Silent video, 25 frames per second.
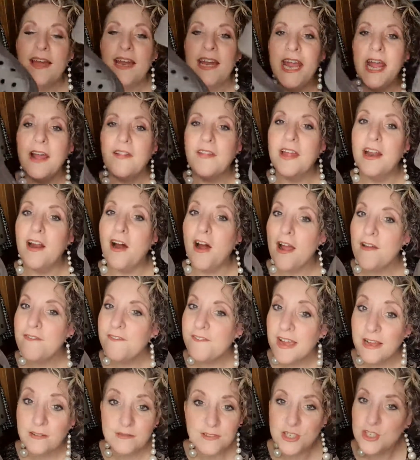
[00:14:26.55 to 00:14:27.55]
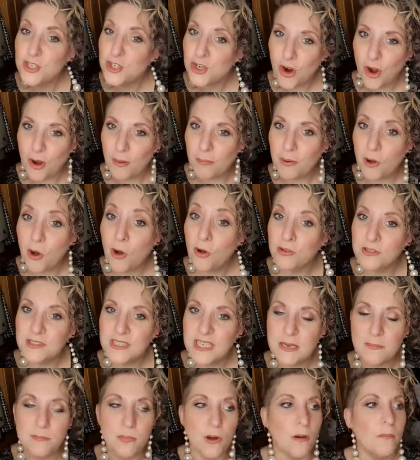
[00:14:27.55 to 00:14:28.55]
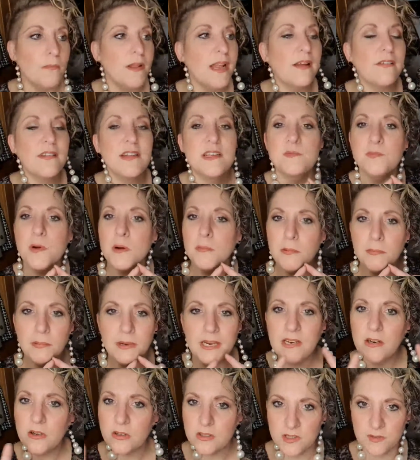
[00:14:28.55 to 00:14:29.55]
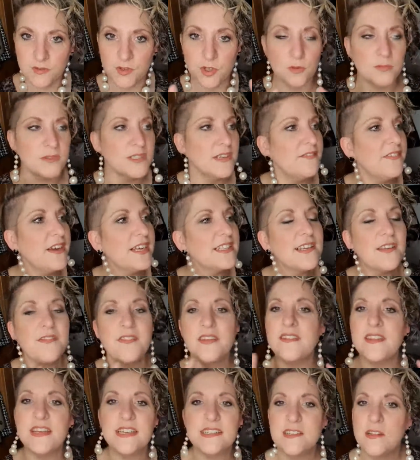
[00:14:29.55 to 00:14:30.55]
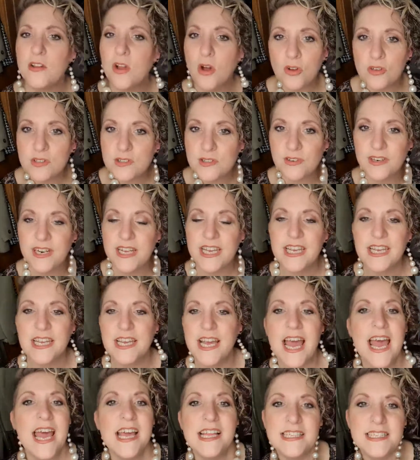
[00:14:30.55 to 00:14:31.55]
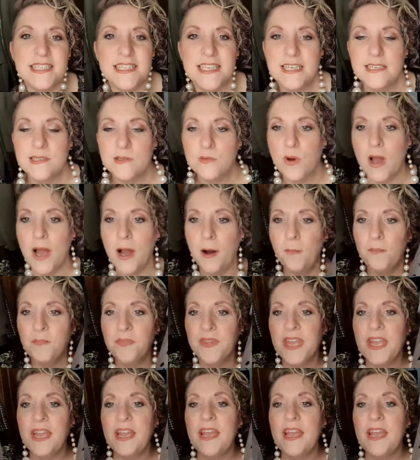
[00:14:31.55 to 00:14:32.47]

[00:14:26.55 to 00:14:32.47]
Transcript: Now then, I found a shop on Depop. Now there's probably lots of shops. In fact, I think there's lots on Etsy as well.